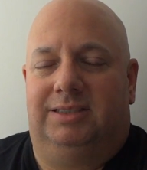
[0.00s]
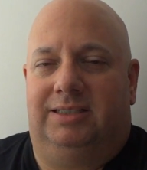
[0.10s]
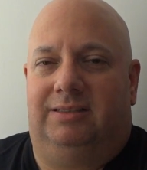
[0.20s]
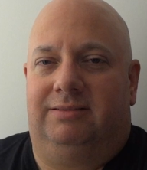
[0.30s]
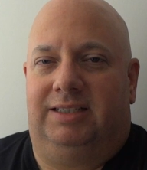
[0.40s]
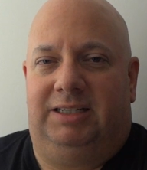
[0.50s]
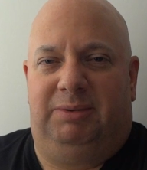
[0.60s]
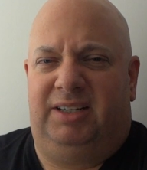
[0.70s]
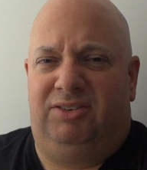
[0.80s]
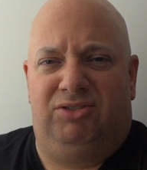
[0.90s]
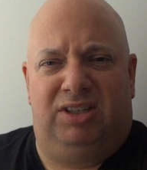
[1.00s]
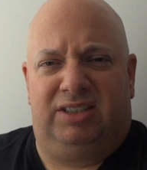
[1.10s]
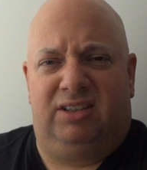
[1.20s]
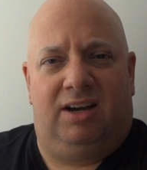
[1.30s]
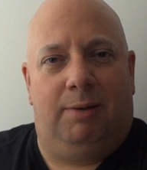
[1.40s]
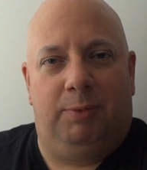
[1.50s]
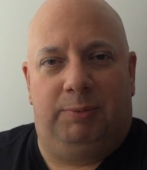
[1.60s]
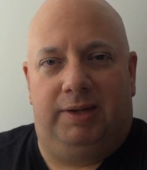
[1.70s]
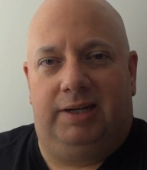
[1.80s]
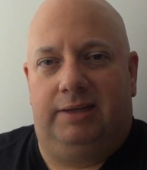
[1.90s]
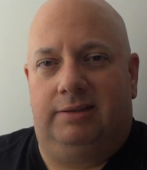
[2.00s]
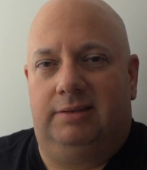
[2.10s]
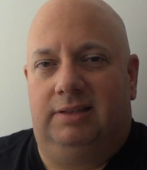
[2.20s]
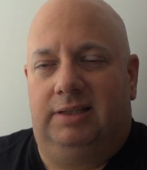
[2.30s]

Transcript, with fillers: You know, anybody ever licked a copper penny?